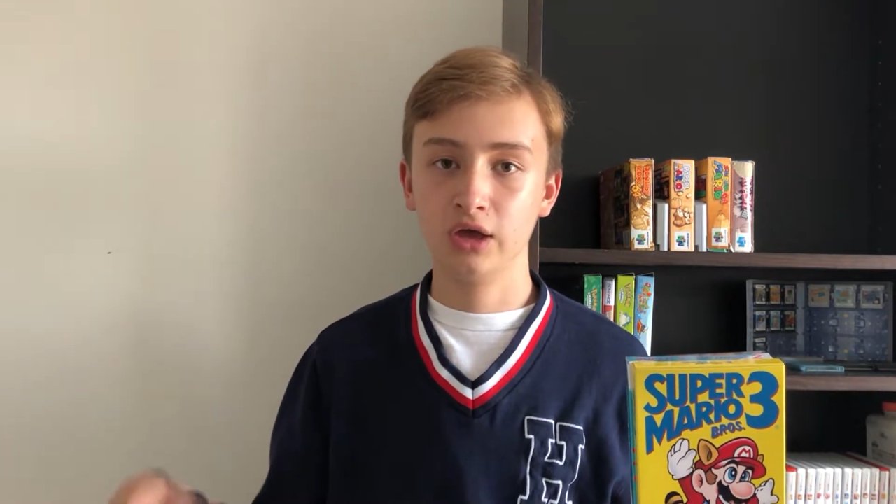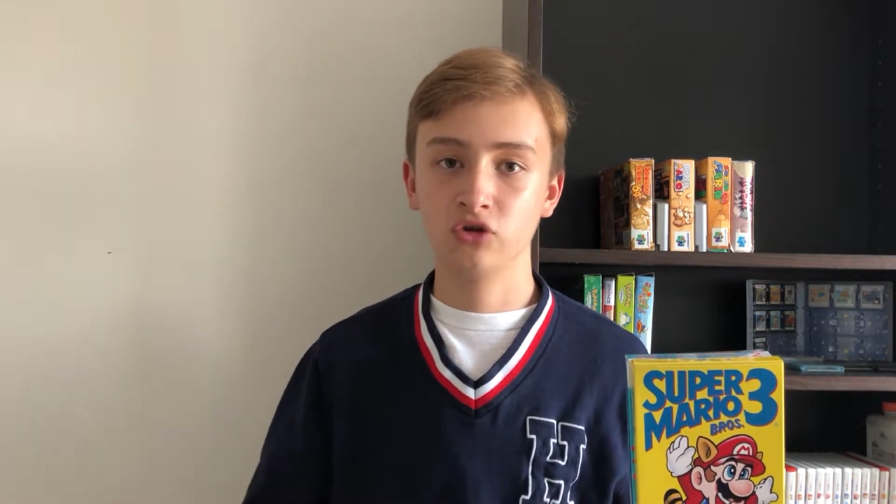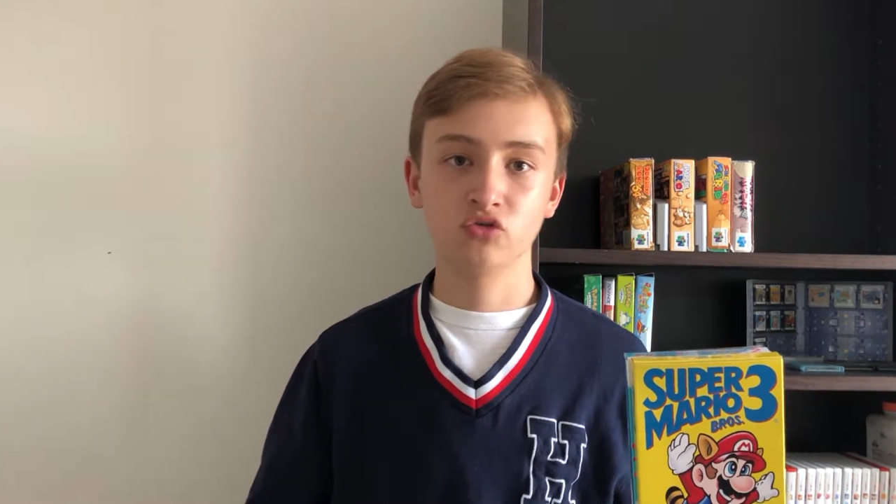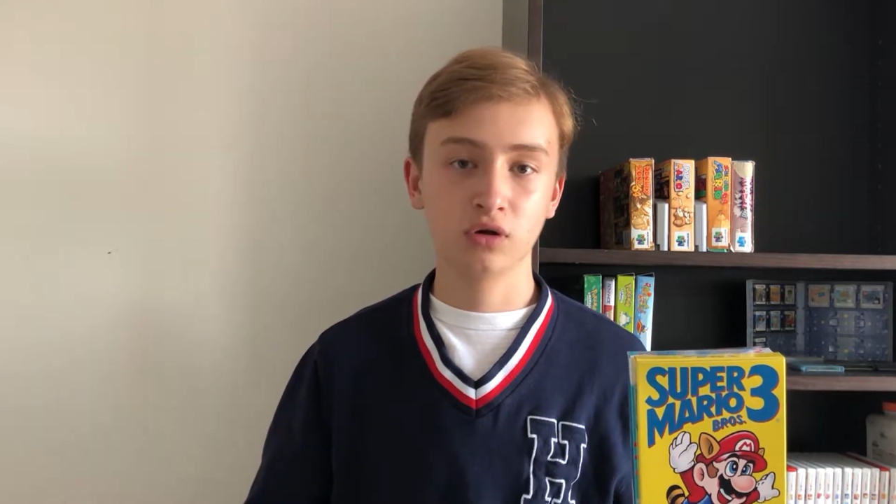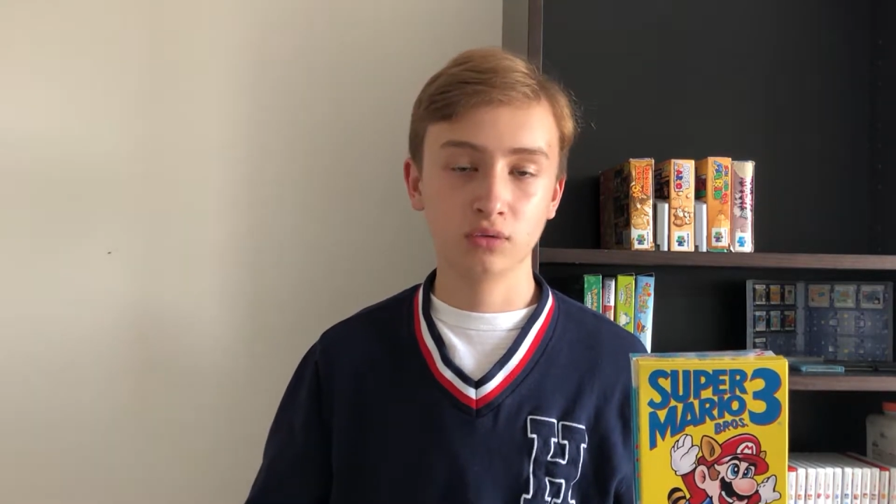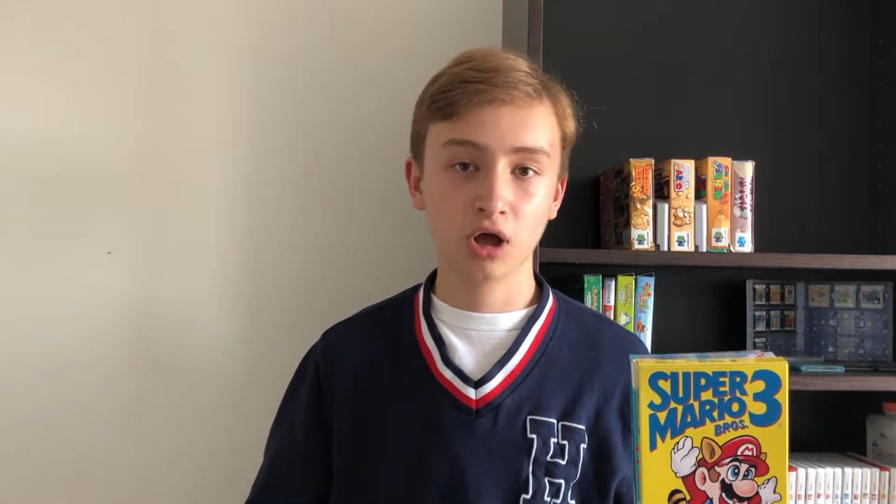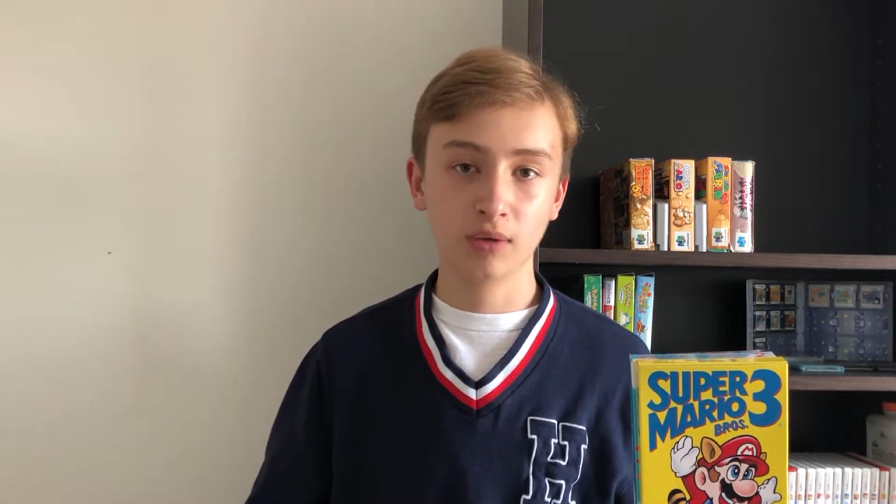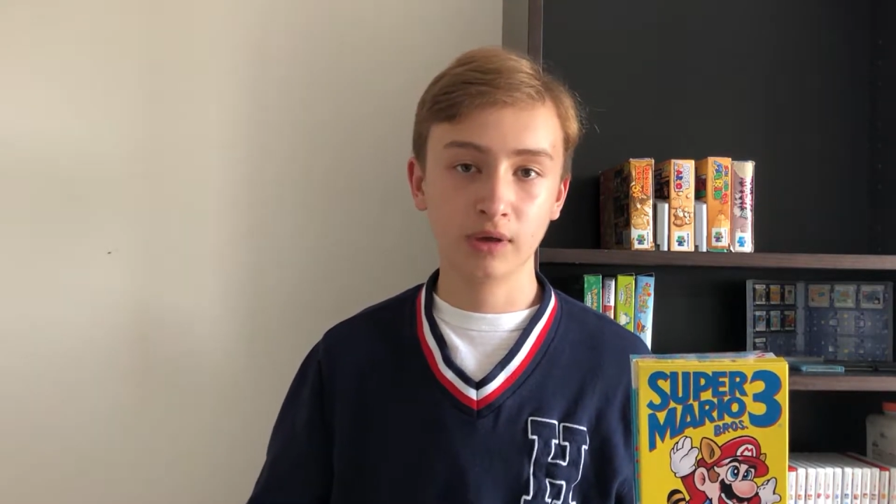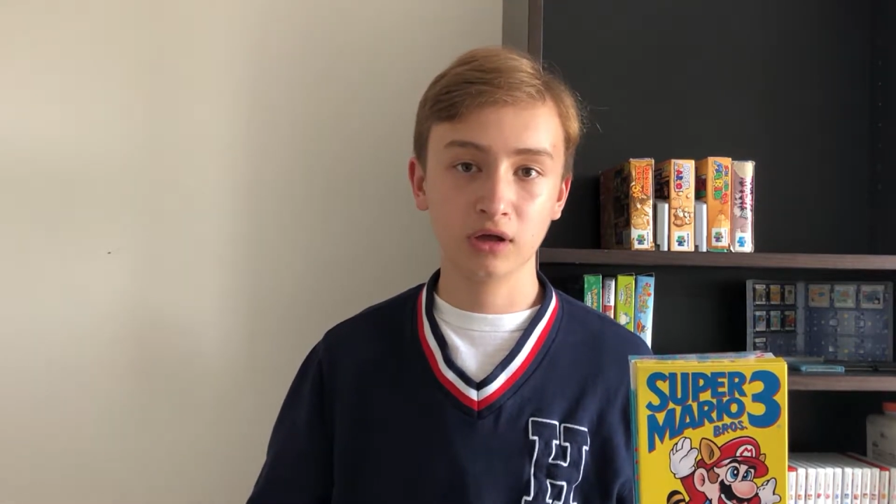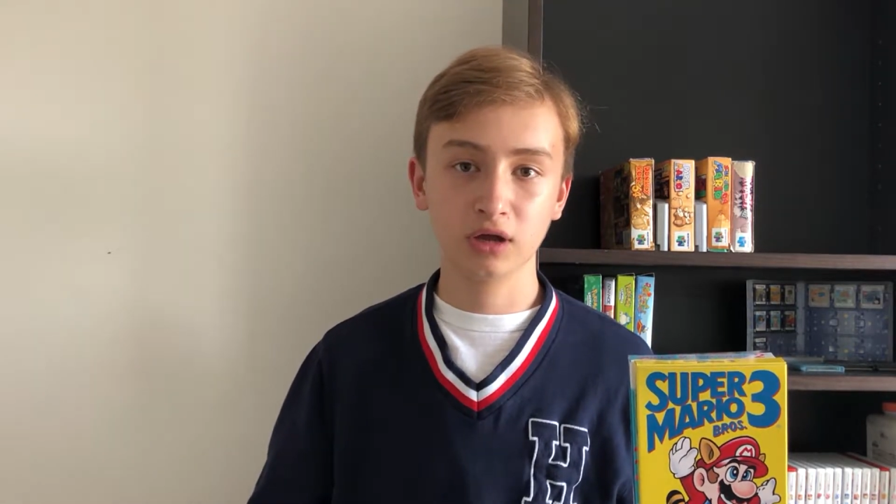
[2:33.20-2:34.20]
Toronto
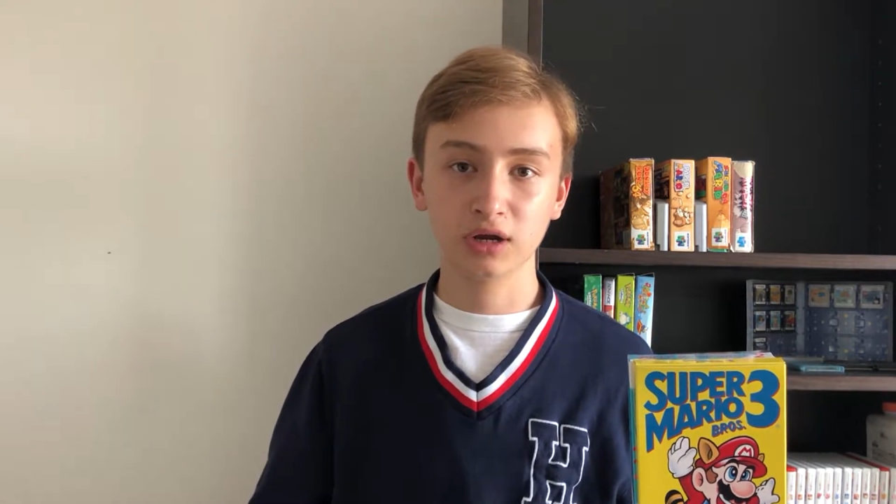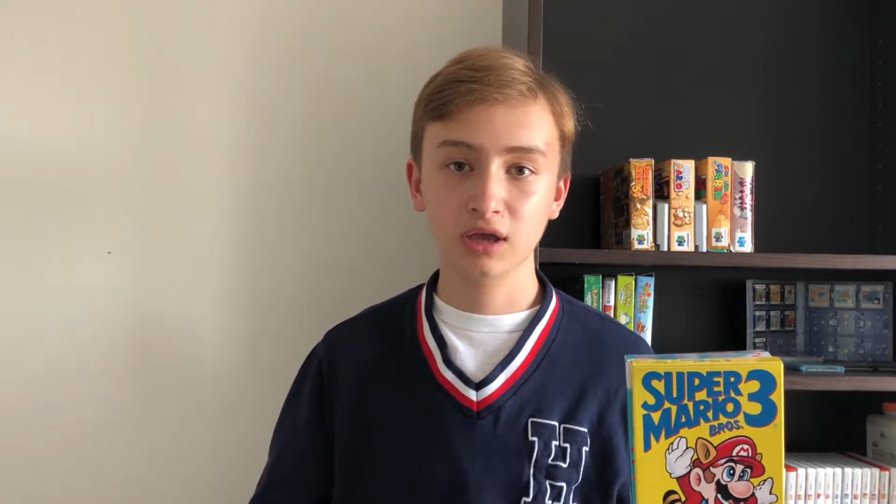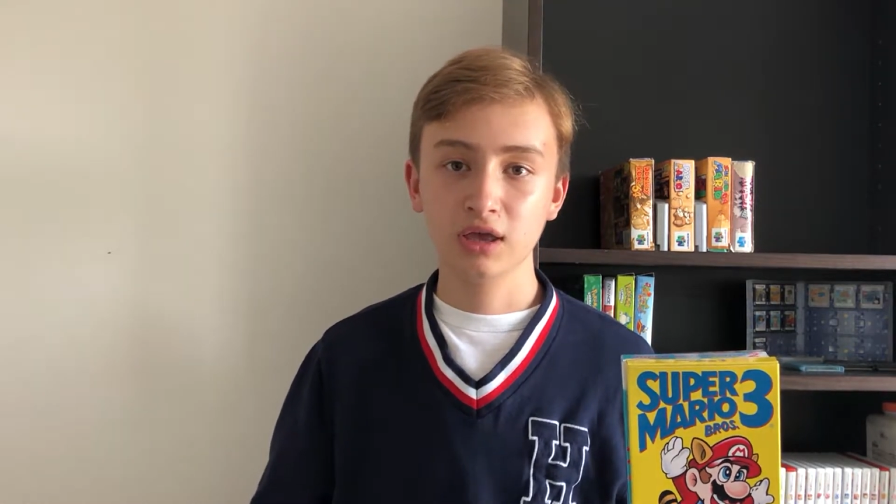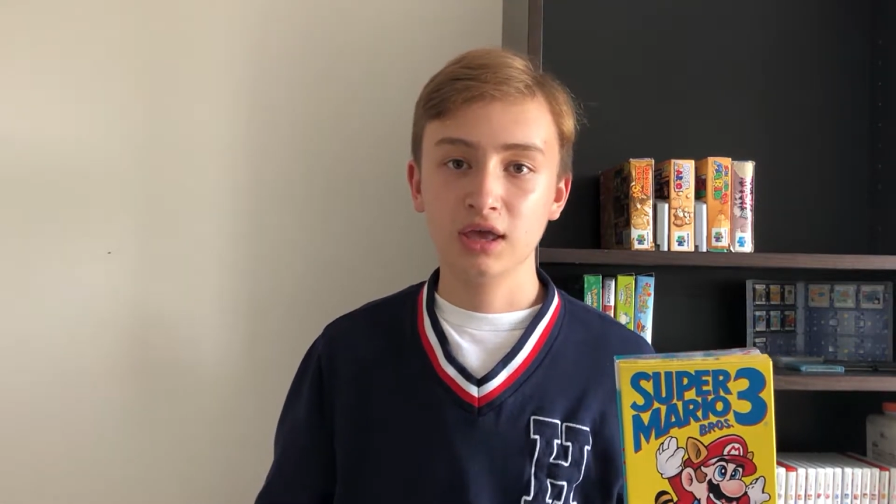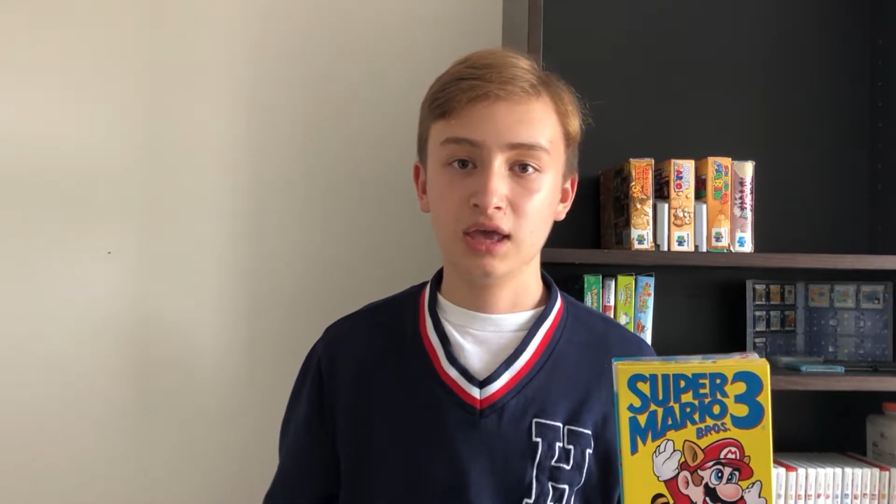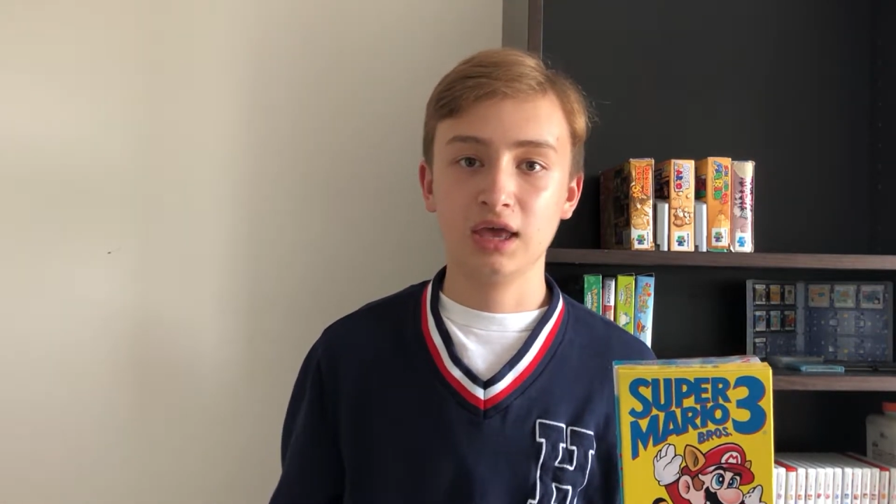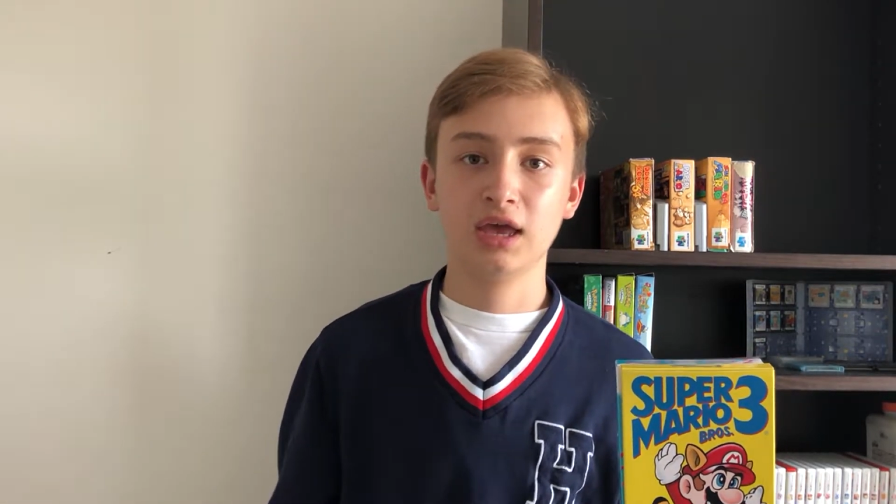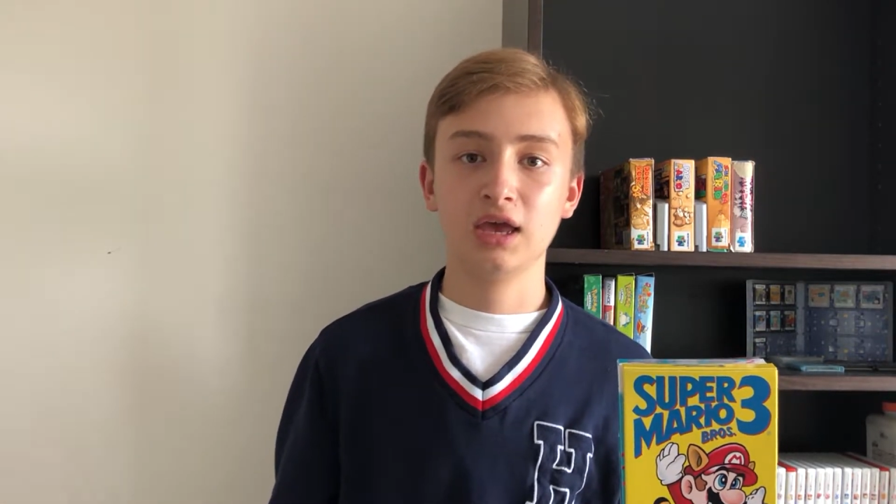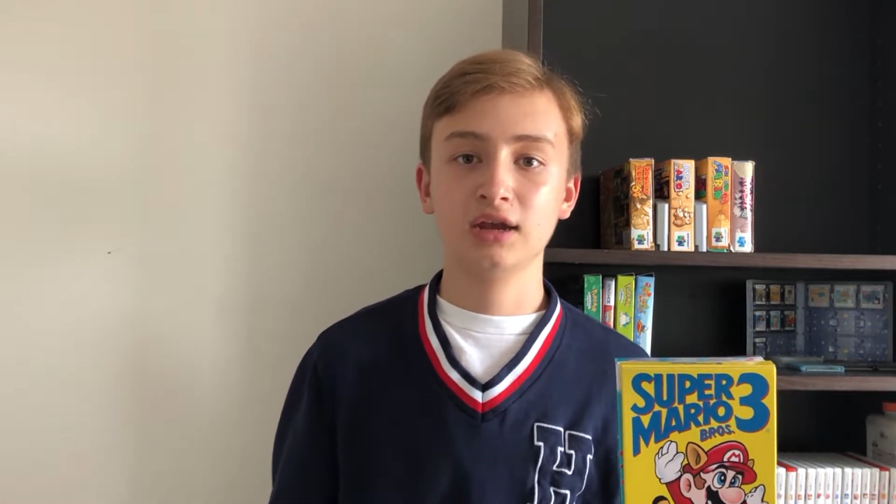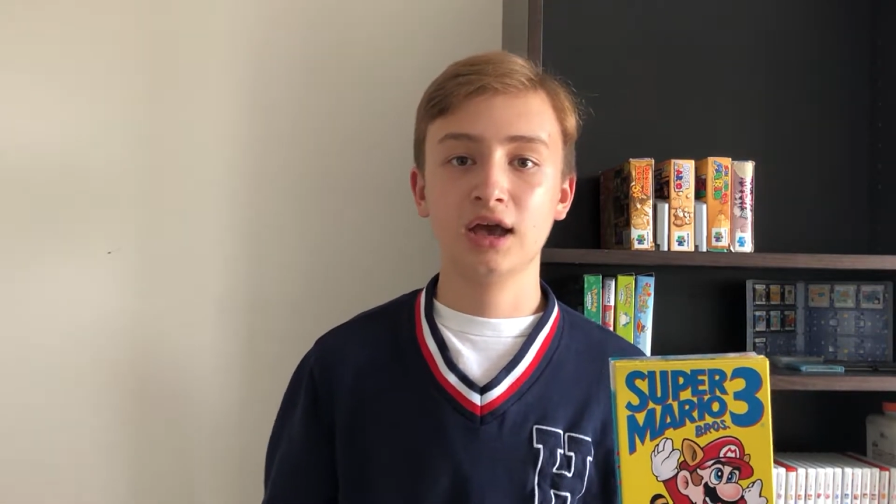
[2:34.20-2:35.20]
Comic-Con,
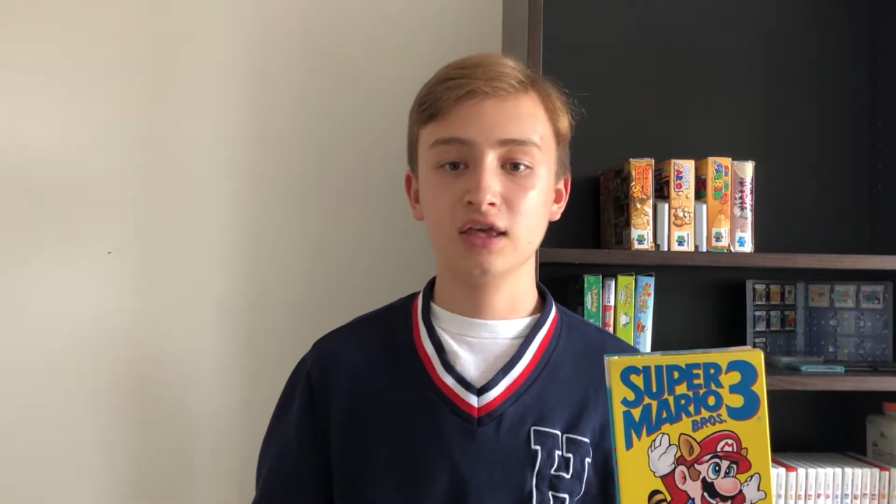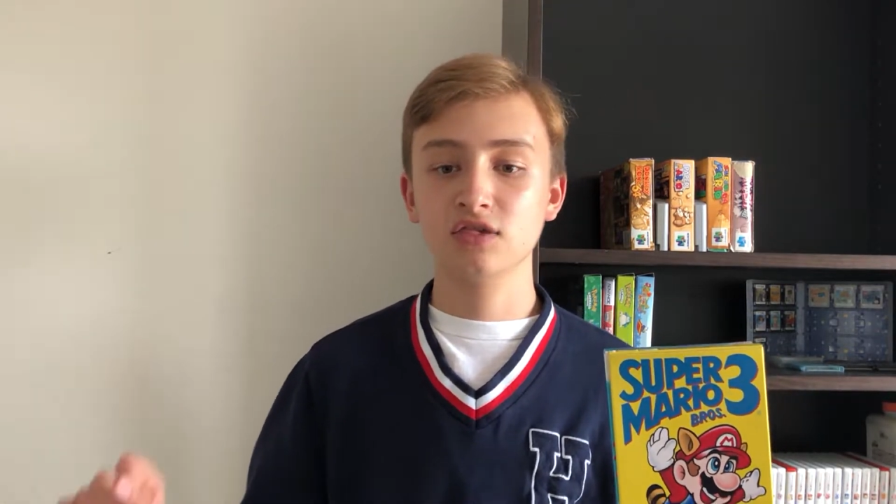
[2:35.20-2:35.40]
and I